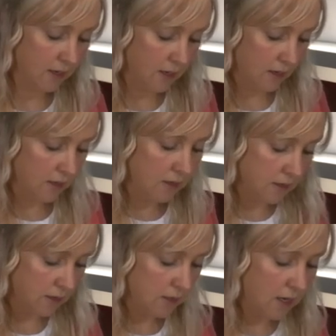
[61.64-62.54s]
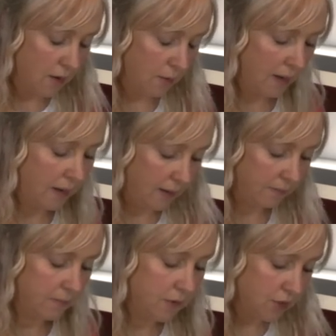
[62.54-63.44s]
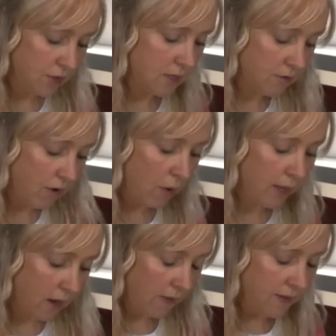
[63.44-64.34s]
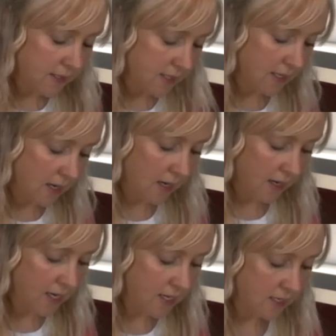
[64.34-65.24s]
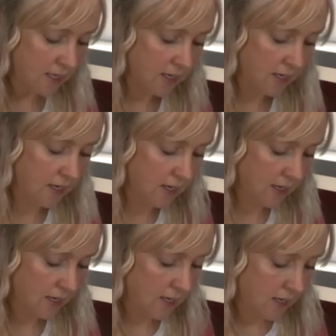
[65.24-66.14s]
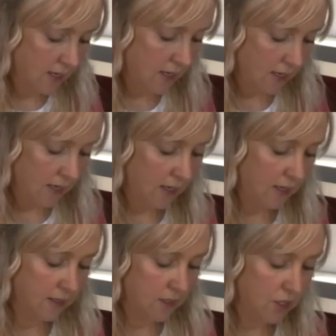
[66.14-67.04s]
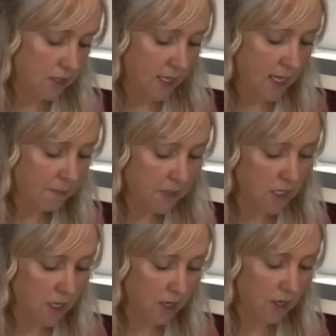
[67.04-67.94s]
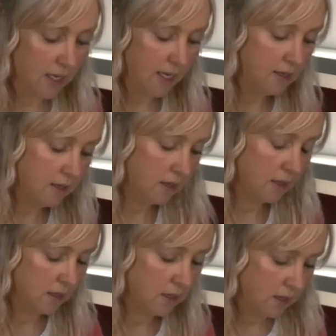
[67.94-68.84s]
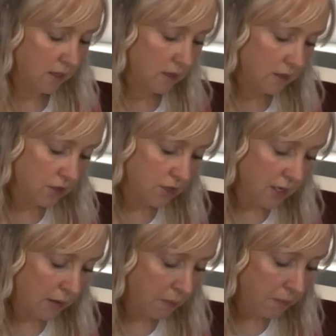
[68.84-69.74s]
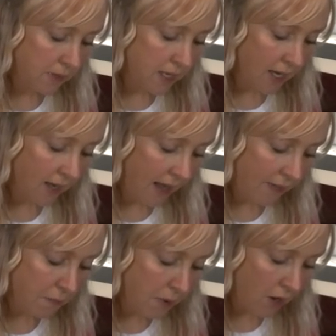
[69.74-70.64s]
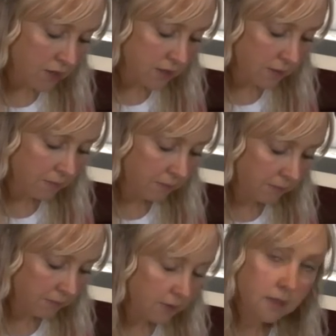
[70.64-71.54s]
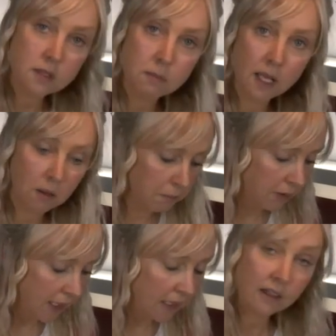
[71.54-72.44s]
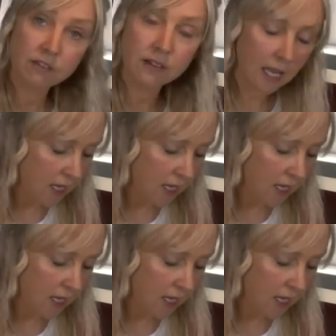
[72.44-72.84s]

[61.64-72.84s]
So I'm just going to roll it on the side and just keep turning, just so that you can get the bottom to be completely flat.